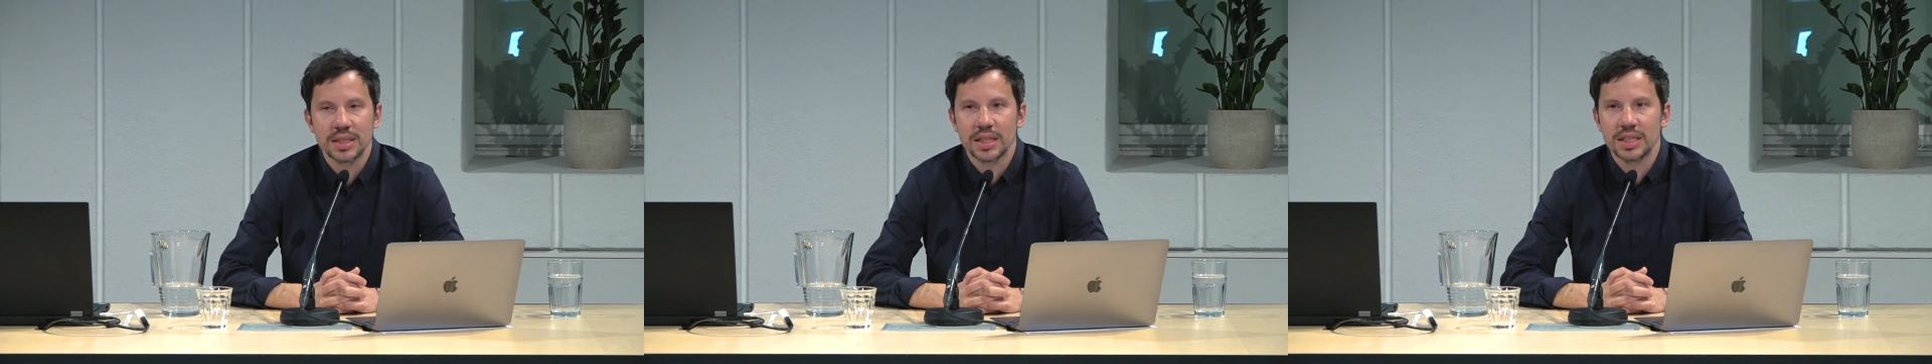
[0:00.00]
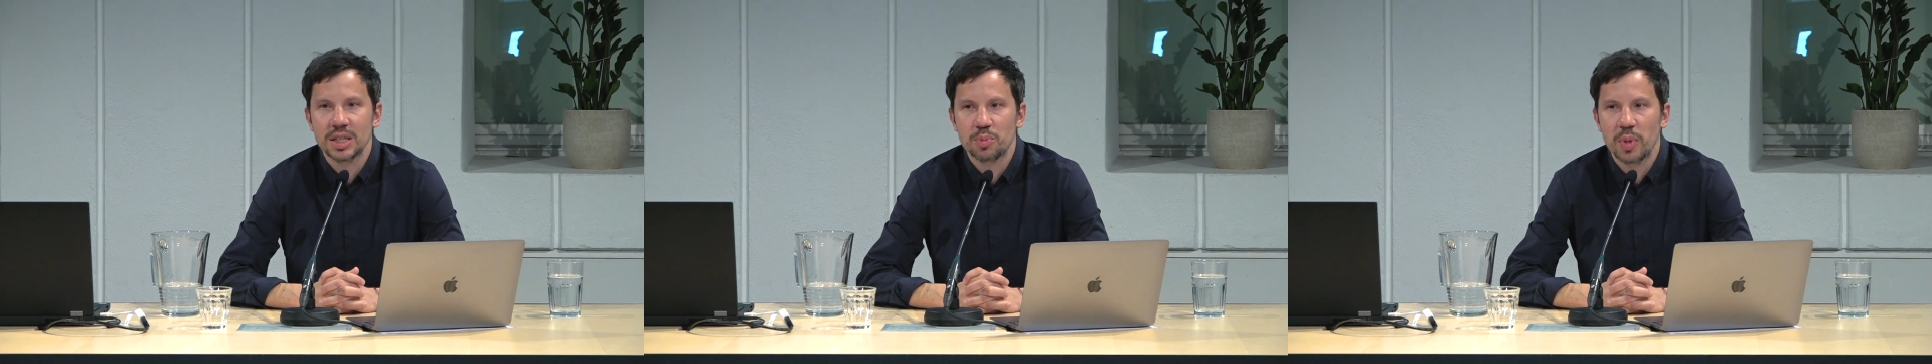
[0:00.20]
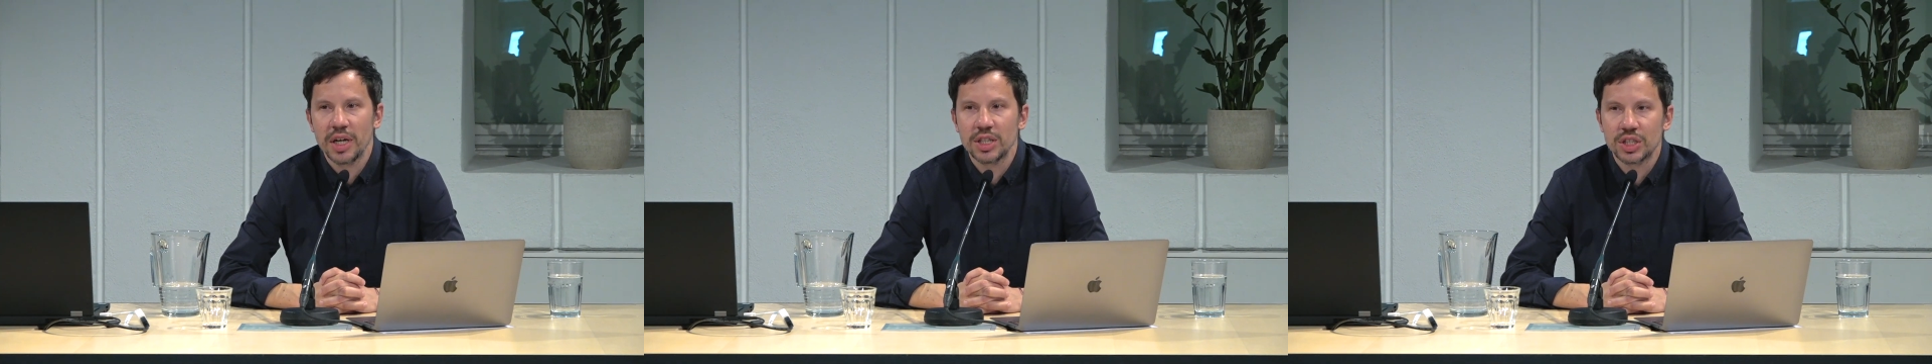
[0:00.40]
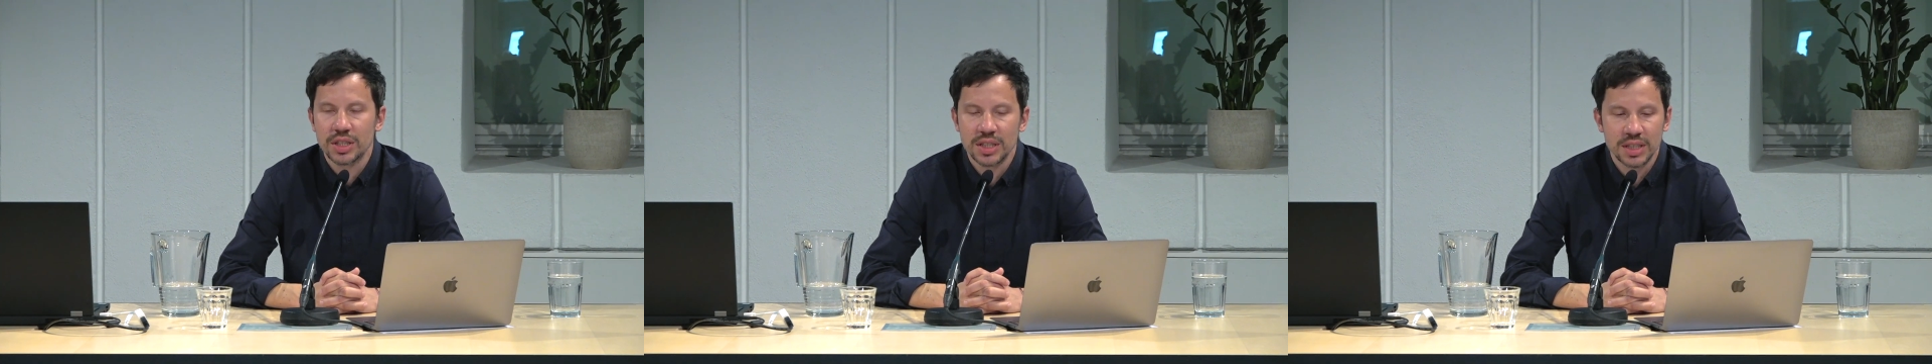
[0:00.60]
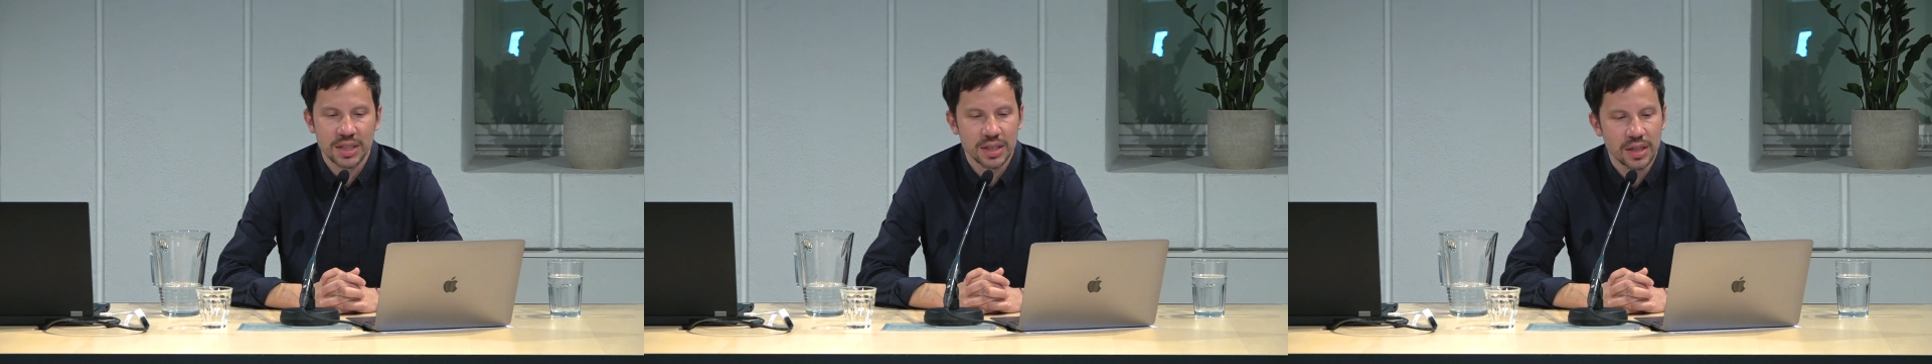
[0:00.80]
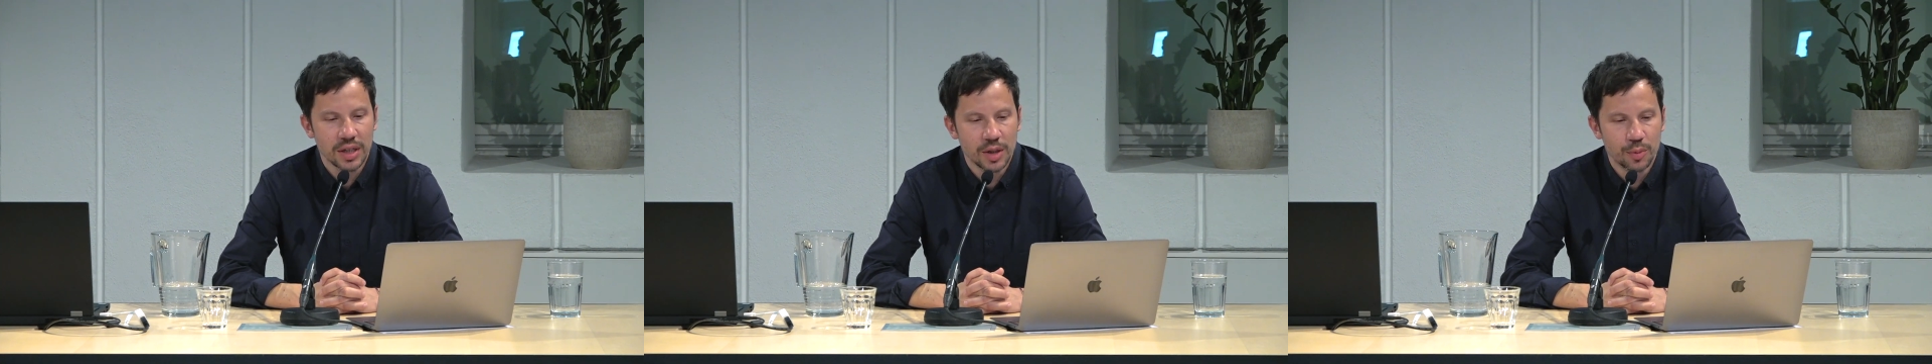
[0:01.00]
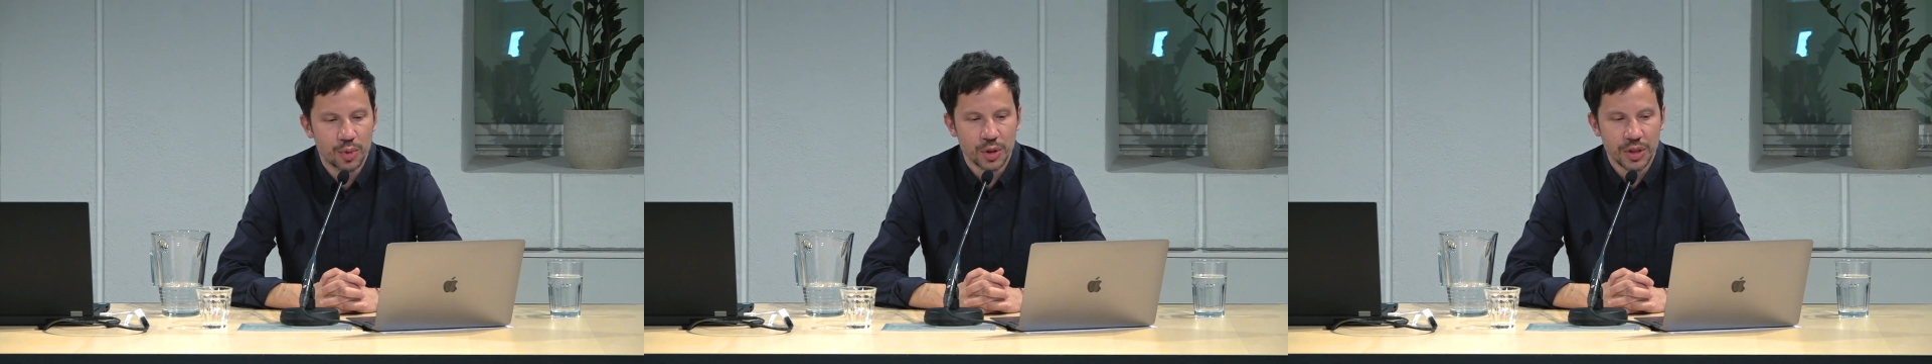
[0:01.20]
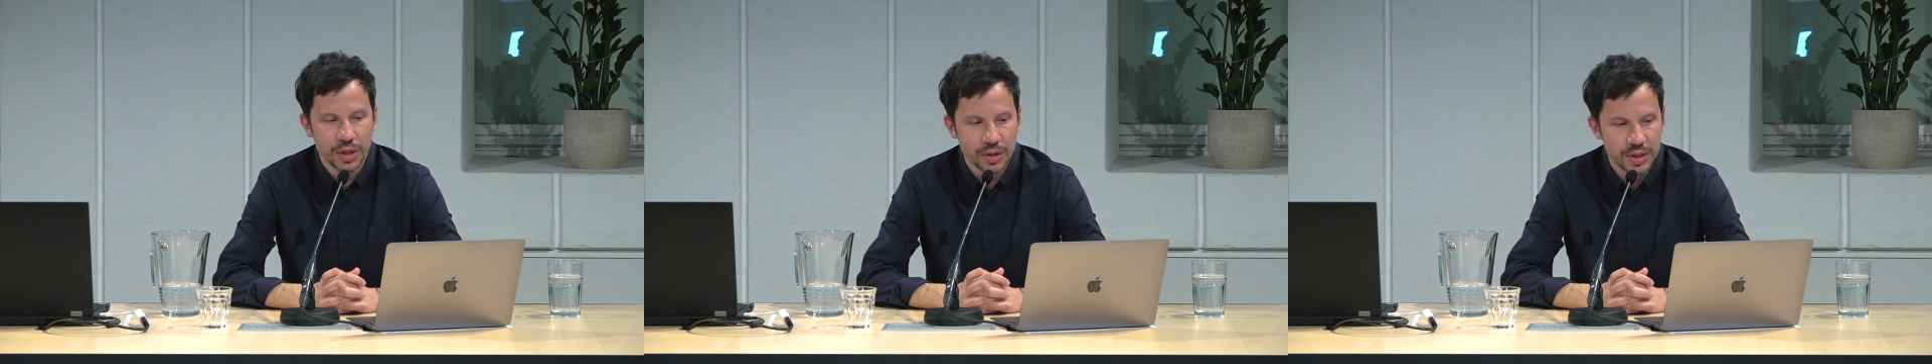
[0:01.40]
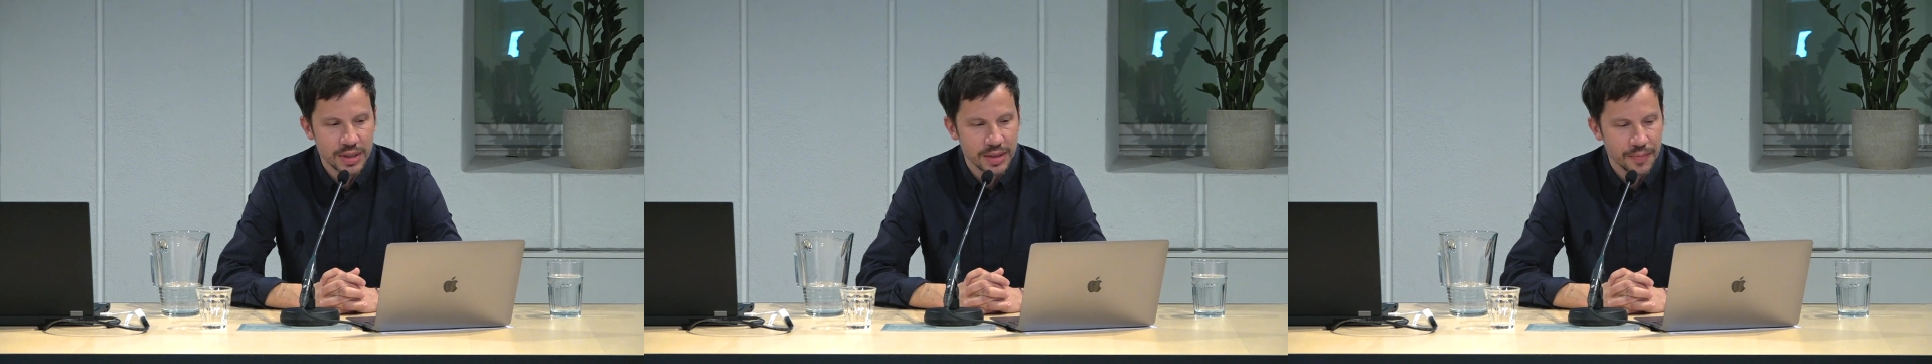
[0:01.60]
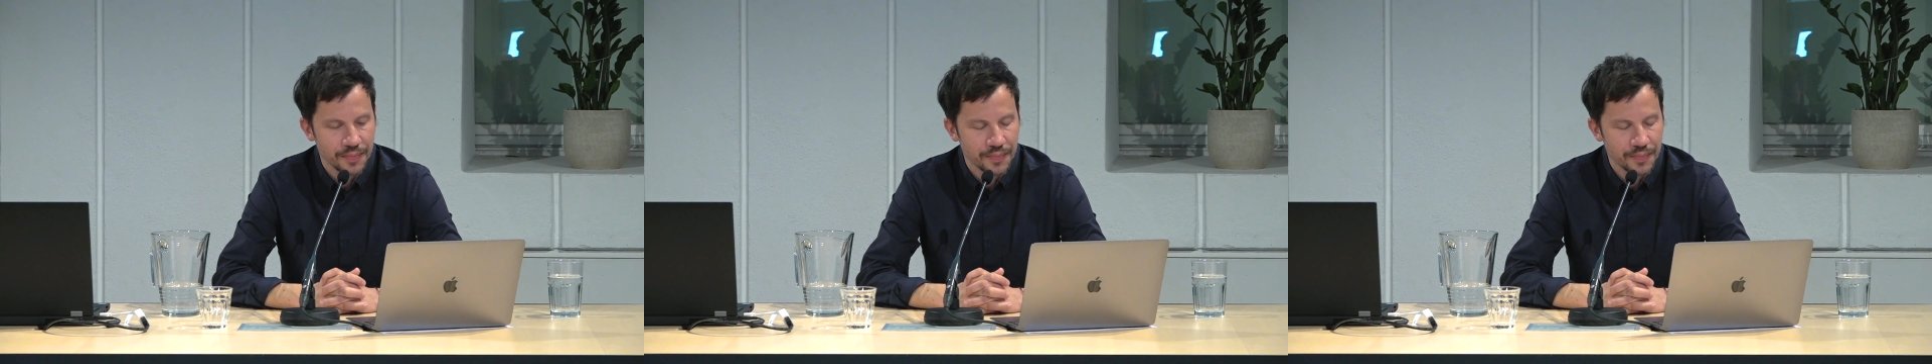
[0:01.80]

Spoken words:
his patients produce.